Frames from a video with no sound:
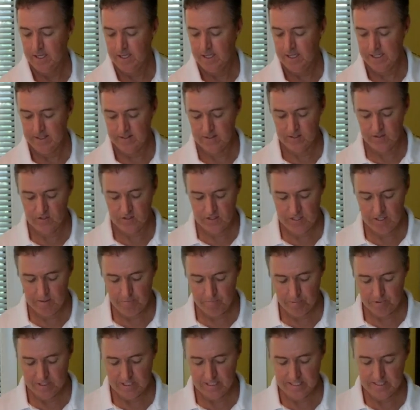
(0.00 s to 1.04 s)
It's as
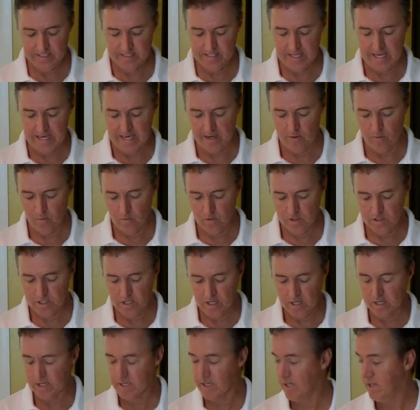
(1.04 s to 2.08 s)
simple as that. We're
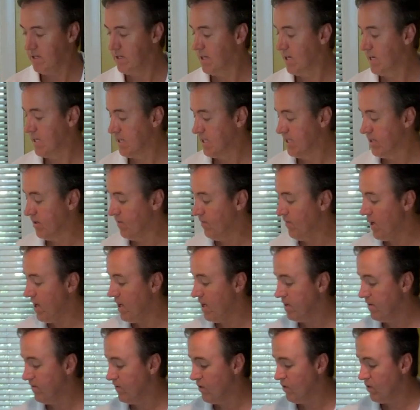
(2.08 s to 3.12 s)
talking a little
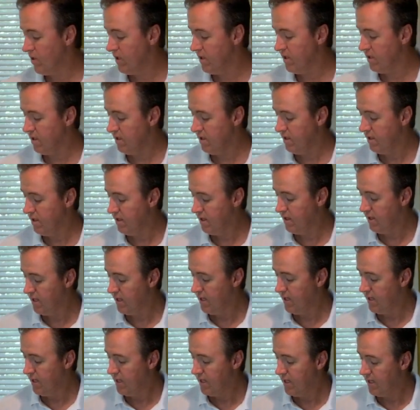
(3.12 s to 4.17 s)
olive oil,
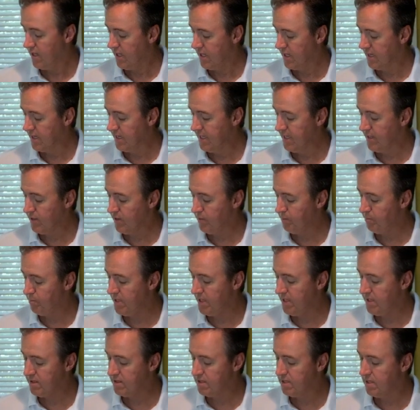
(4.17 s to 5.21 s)
a little
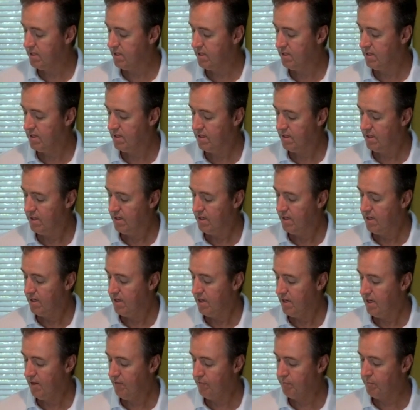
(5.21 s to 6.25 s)
bit
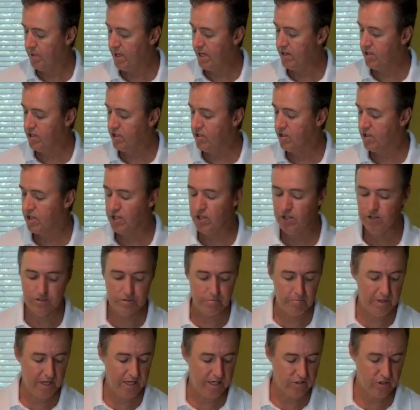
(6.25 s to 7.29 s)
of butter. You can
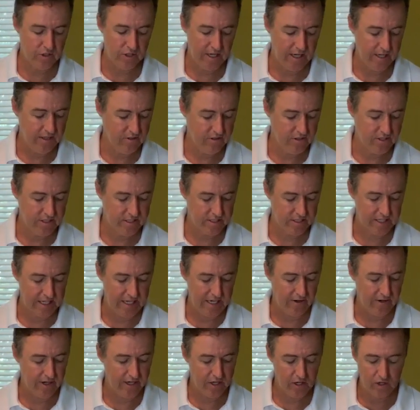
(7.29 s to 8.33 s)
use margarine. I use this
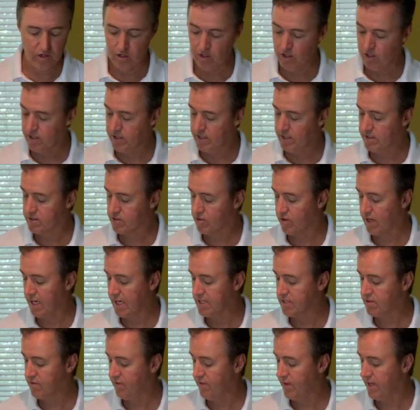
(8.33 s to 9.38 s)
Kerrygold. It's
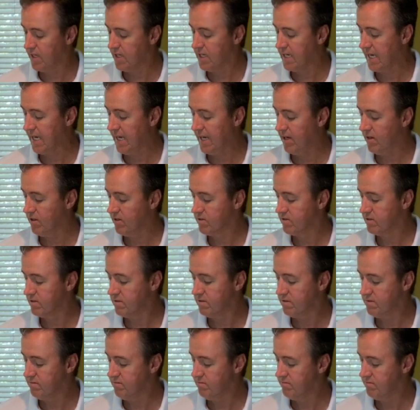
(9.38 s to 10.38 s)
grass-fed cows.